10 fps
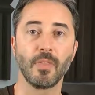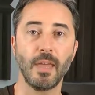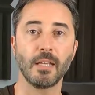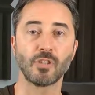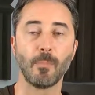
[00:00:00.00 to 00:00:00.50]

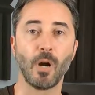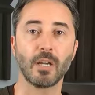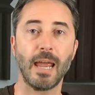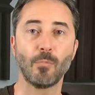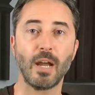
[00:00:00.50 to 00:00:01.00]
Thanks. I'm
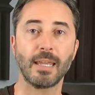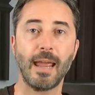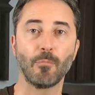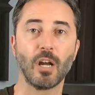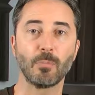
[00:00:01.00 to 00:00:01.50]
Mark Hamrock,
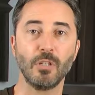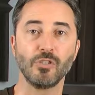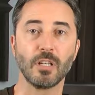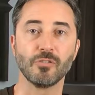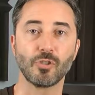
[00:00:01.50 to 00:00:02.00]
Hamrock
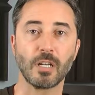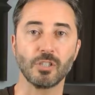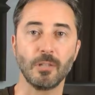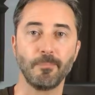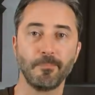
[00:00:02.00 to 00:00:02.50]
Music
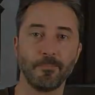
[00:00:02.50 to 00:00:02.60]
Instruction.